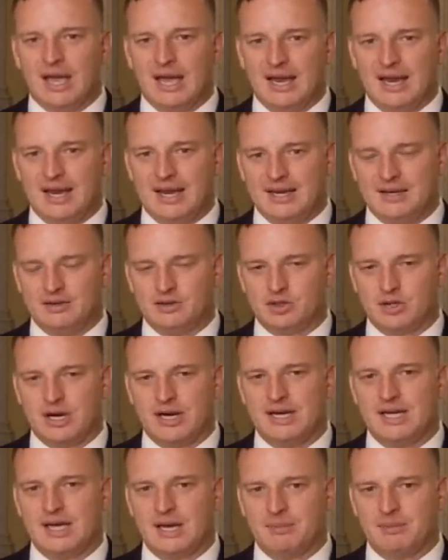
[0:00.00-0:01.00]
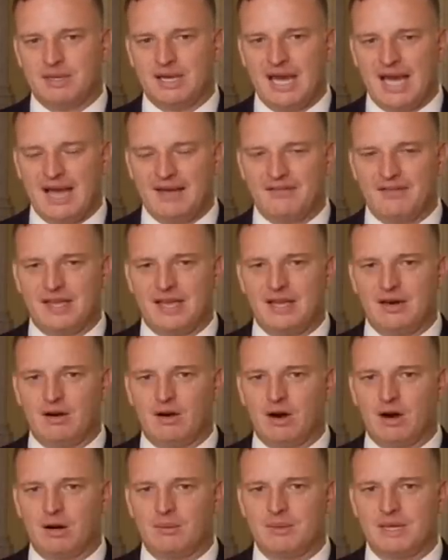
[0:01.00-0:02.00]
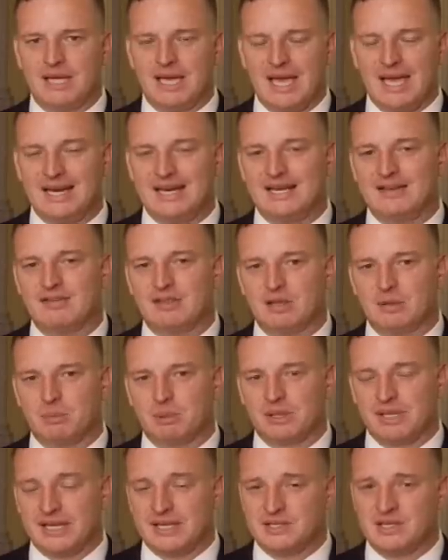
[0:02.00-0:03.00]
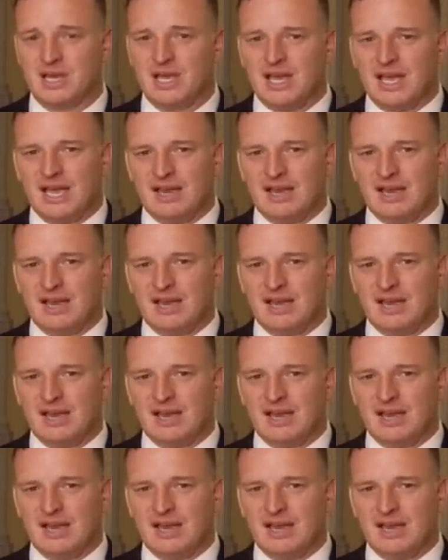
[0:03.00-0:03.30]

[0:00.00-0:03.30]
and training up the Afghan army and even the police.